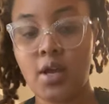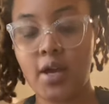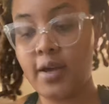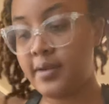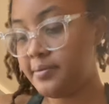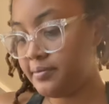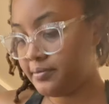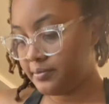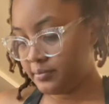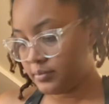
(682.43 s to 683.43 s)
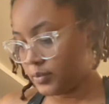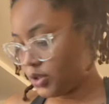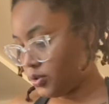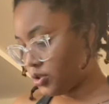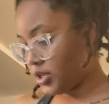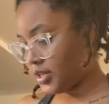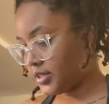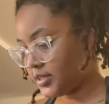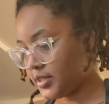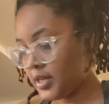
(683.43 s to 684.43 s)
um,
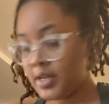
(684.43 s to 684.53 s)
nutrients.